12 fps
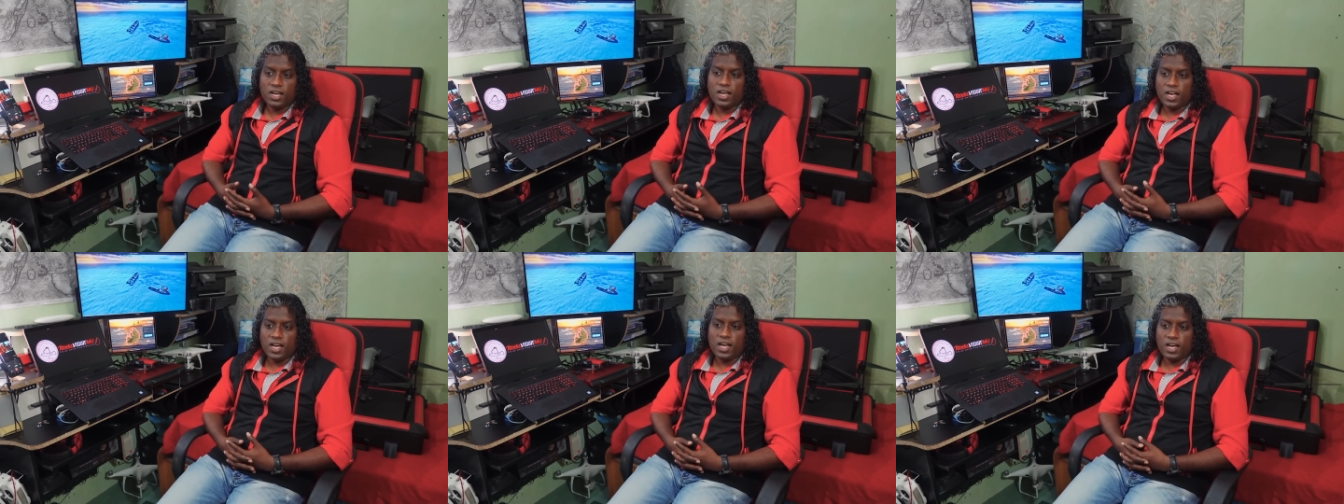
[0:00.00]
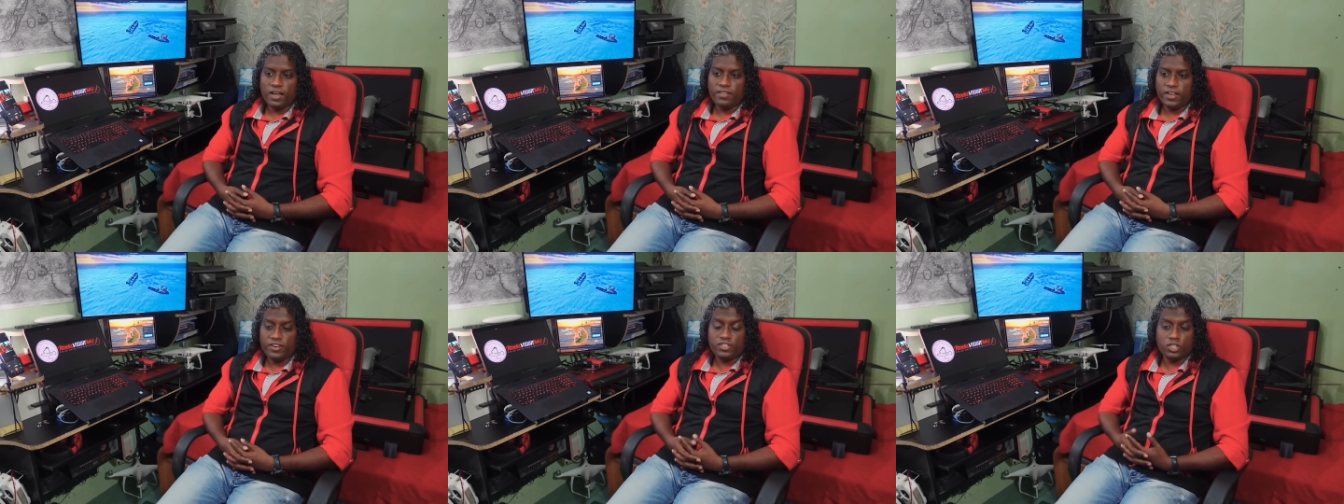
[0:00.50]

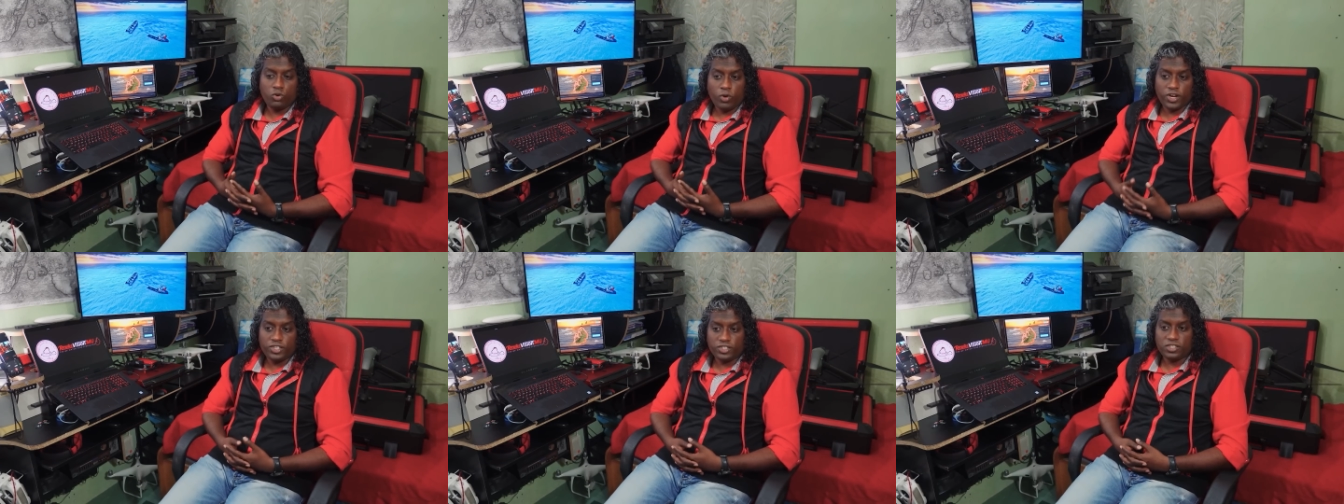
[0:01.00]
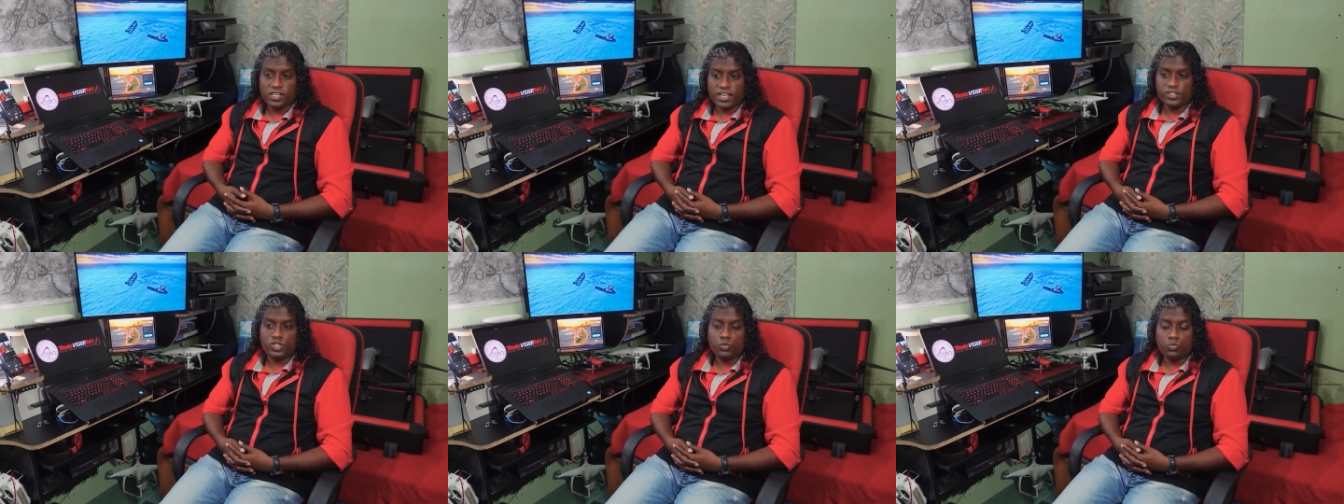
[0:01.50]
There is a question
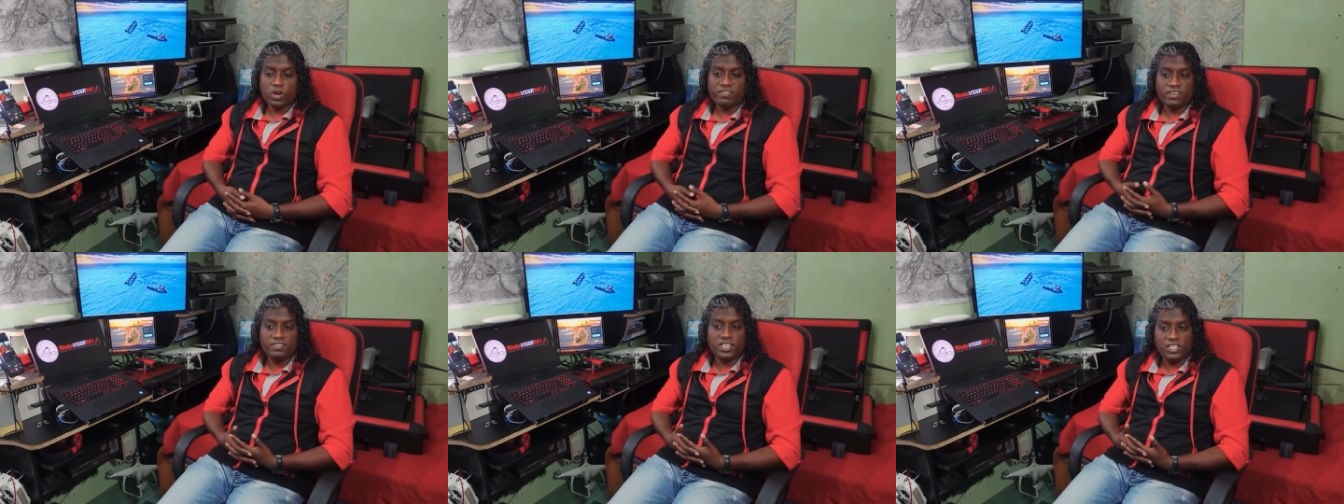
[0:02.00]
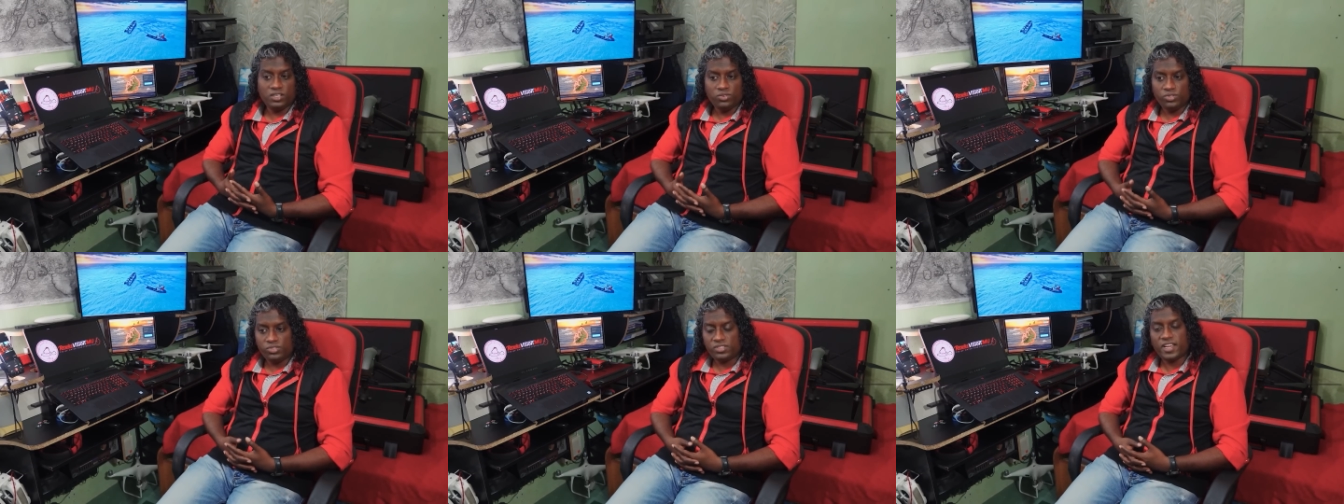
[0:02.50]
as to whether they
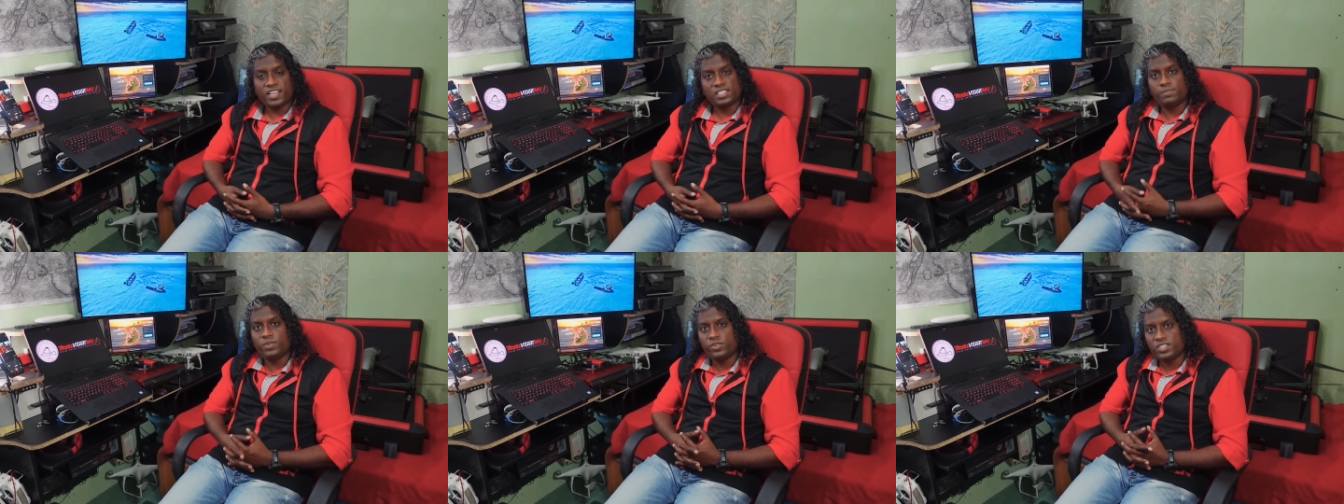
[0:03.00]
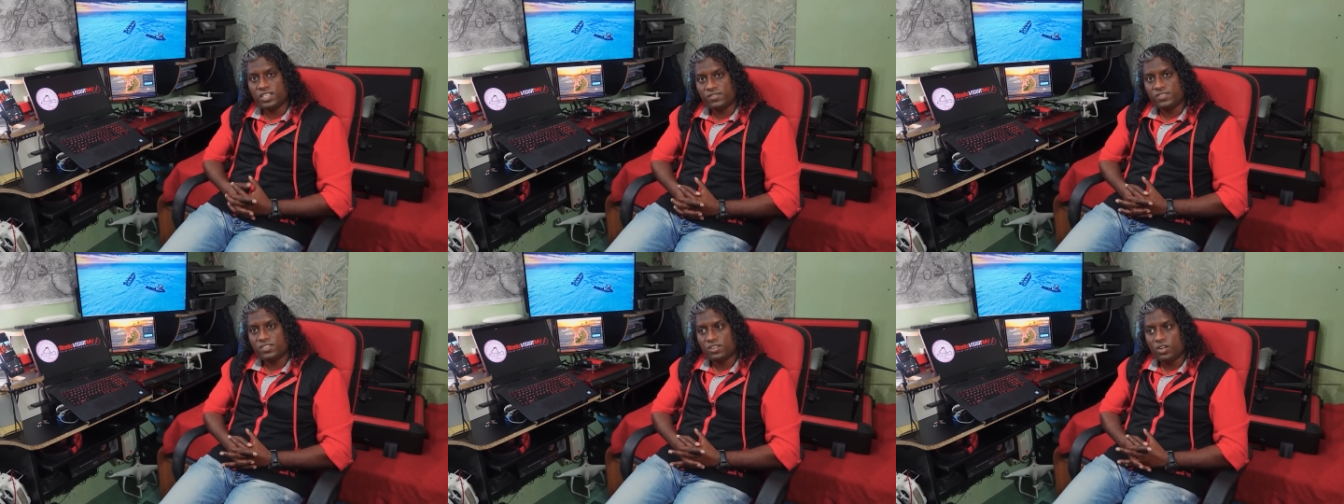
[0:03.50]
used
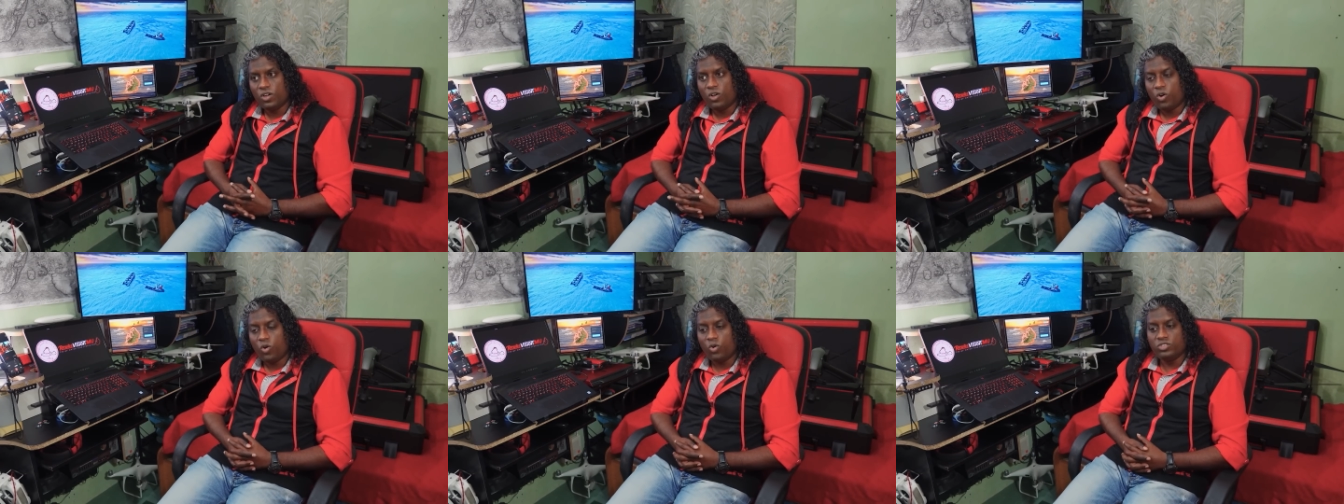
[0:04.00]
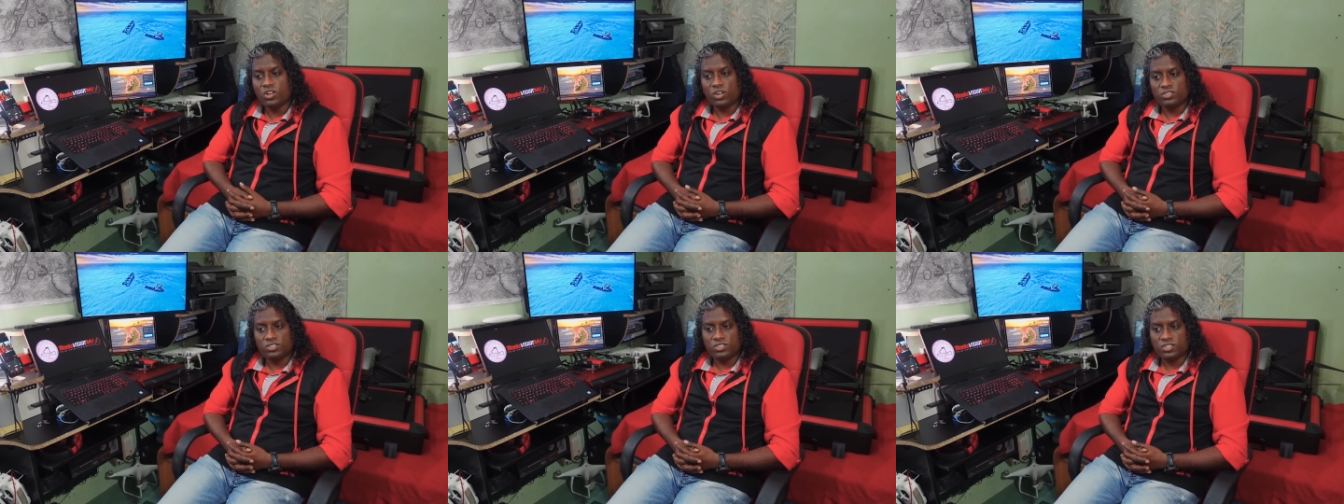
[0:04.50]
explosives or
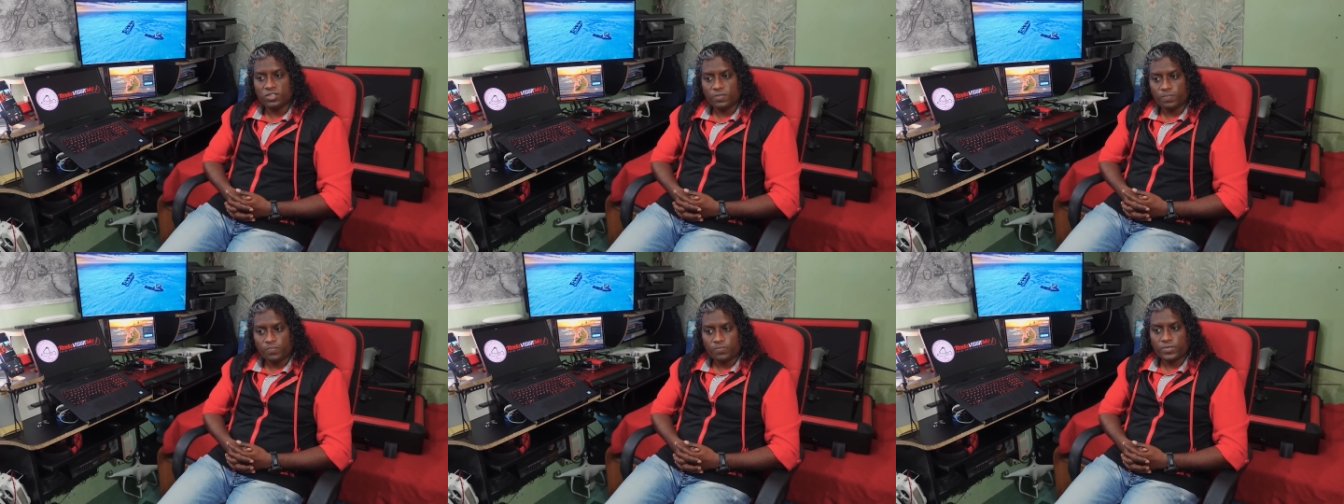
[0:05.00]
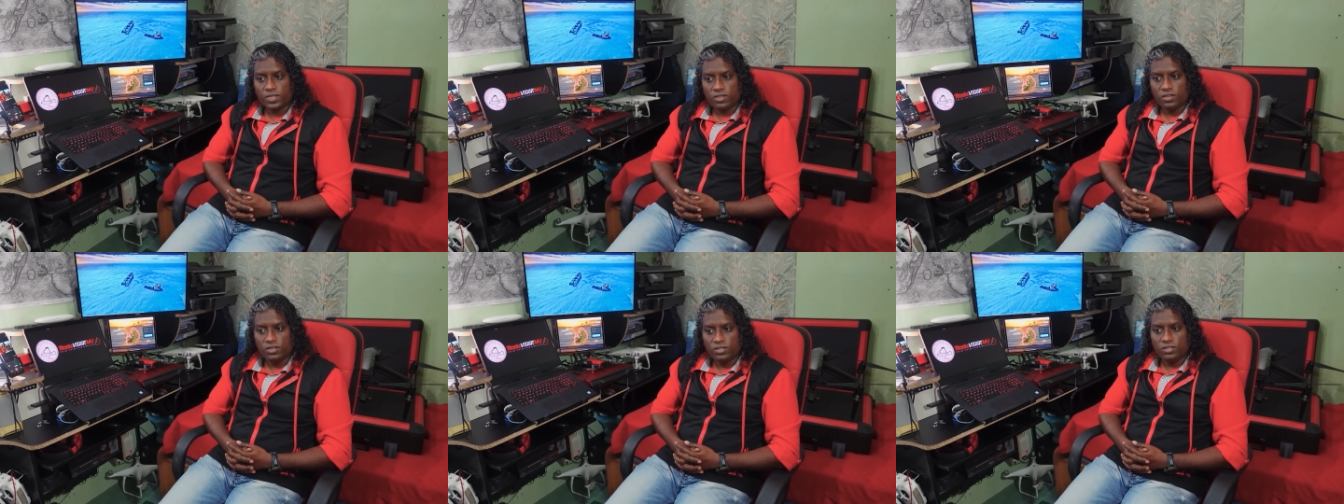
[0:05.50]
not
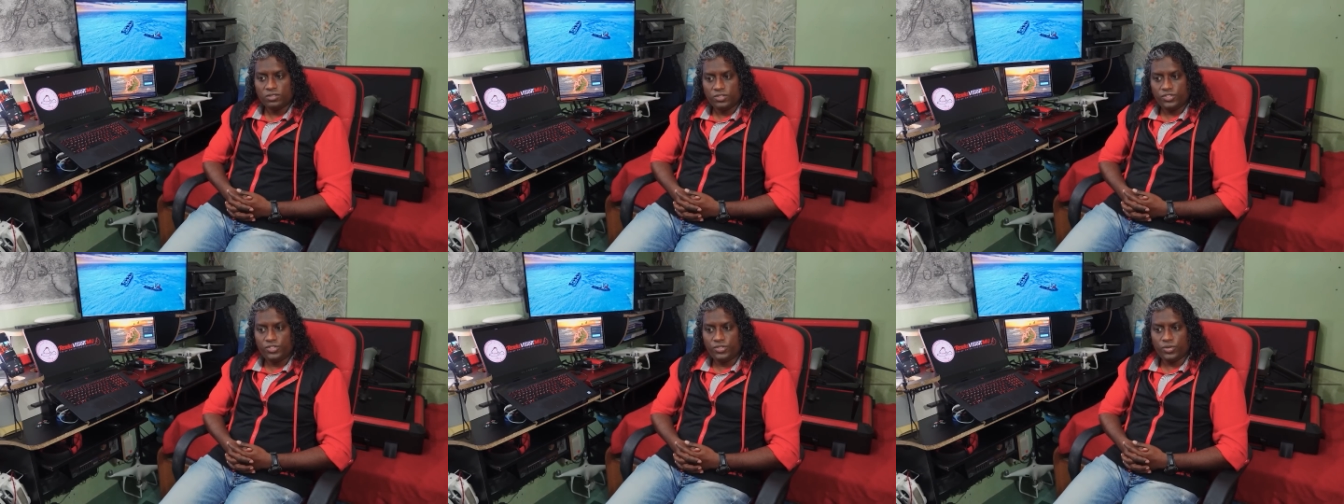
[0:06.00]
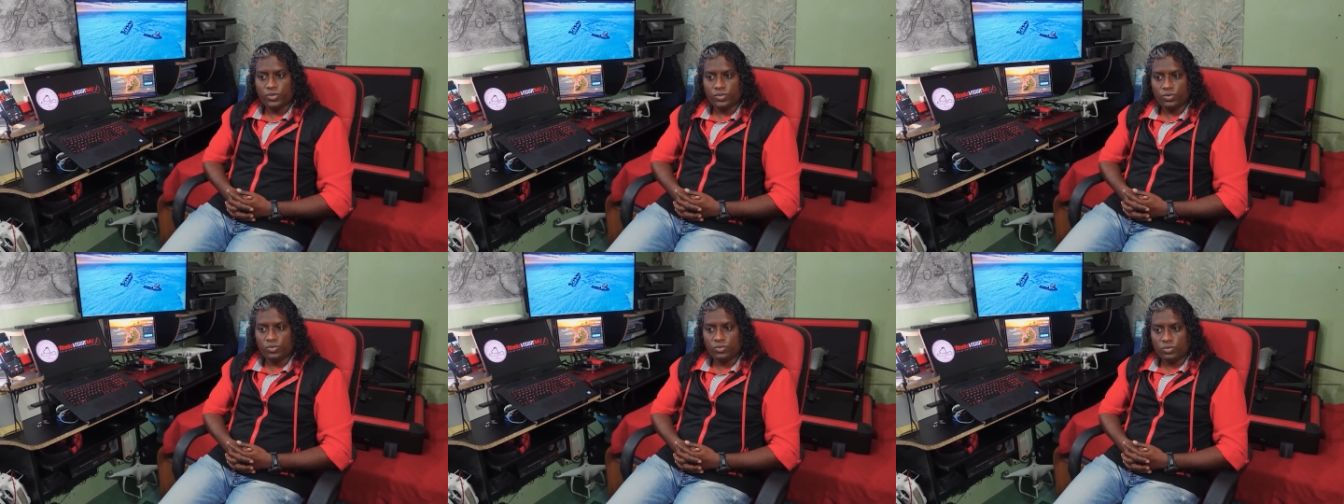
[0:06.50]

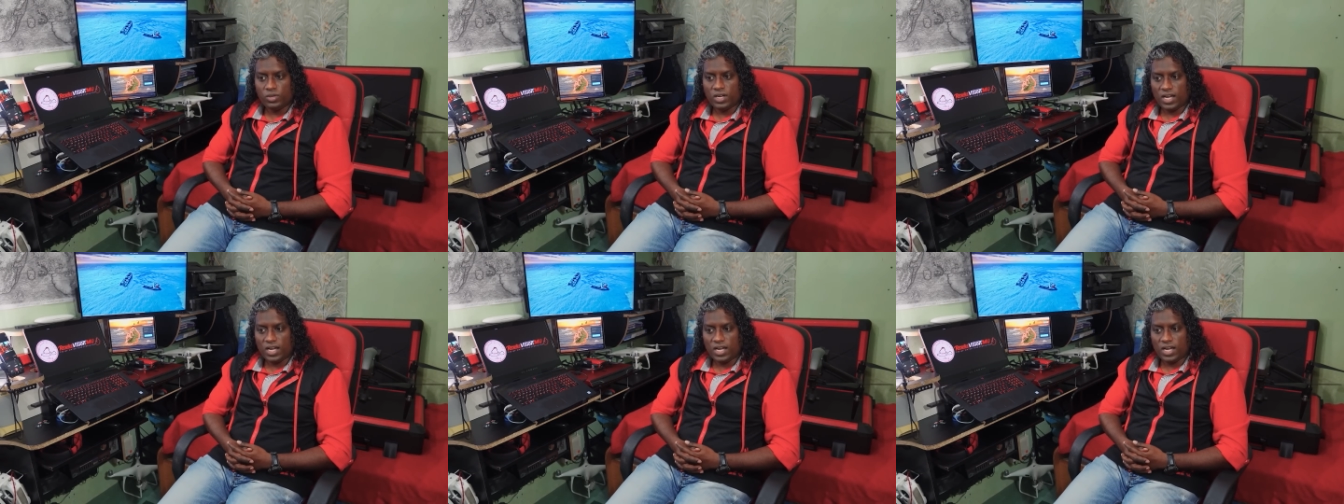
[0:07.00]
to